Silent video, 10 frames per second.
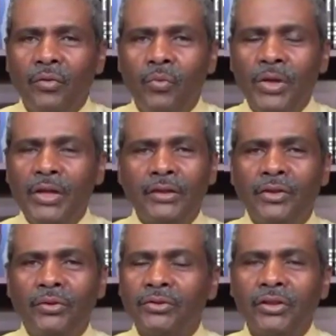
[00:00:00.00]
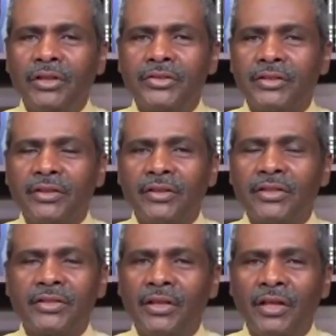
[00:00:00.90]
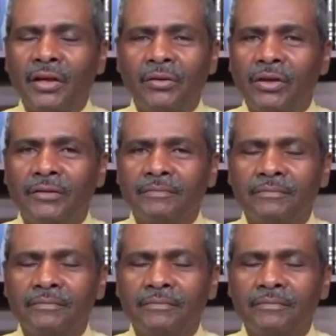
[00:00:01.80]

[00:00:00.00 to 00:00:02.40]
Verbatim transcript: we're not going to listen to this any longer.